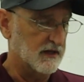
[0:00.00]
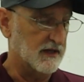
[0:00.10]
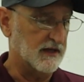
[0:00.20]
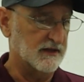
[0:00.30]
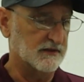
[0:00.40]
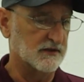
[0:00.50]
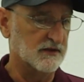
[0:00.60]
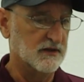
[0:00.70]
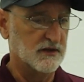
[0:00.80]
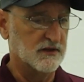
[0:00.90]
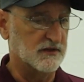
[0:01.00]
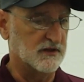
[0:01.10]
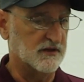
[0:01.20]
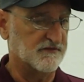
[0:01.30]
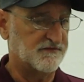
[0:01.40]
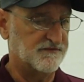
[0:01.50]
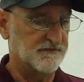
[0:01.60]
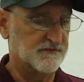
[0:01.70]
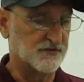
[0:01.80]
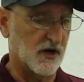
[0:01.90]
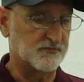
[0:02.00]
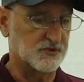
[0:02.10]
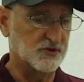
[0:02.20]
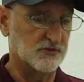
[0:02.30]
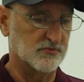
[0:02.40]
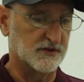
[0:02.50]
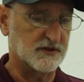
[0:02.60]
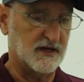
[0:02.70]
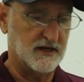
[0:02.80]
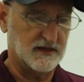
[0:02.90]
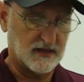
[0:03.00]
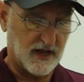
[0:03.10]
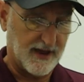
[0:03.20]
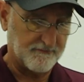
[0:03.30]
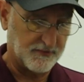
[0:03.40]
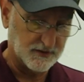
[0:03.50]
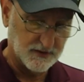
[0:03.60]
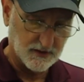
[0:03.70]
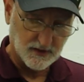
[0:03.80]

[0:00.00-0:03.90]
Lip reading: and the drop tube retaining cap.